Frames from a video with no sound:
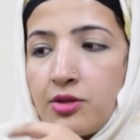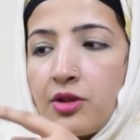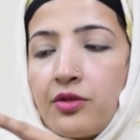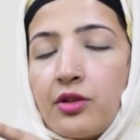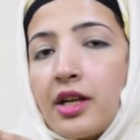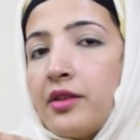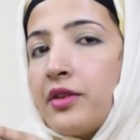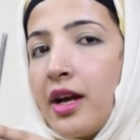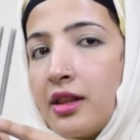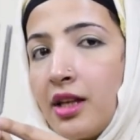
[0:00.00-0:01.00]
So if you can
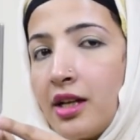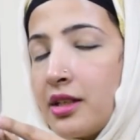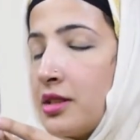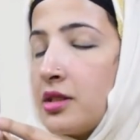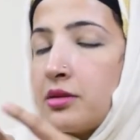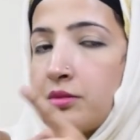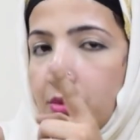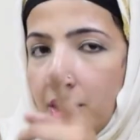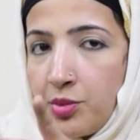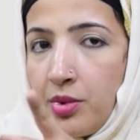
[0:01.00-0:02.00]
find that, it's
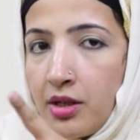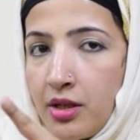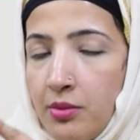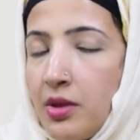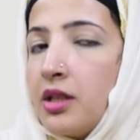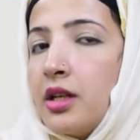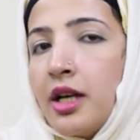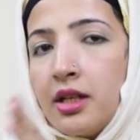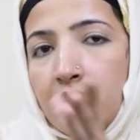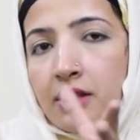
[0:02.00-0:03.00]
much better, but
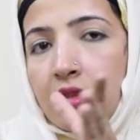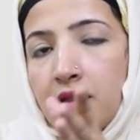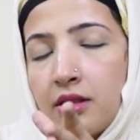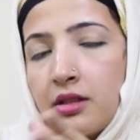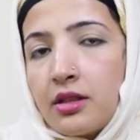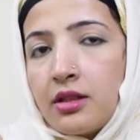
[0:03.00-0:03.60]
any other